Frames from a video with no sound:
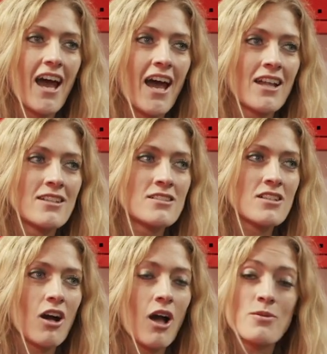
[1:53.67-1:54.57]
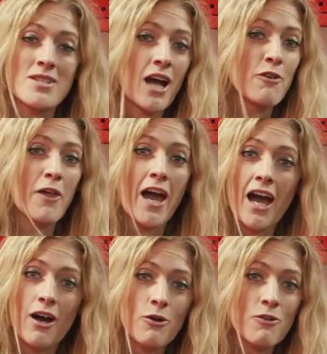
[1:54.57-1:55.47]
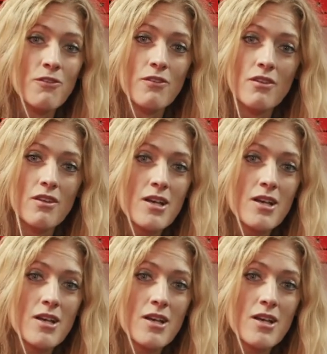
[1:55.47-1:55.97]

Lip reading: and I was out of the house.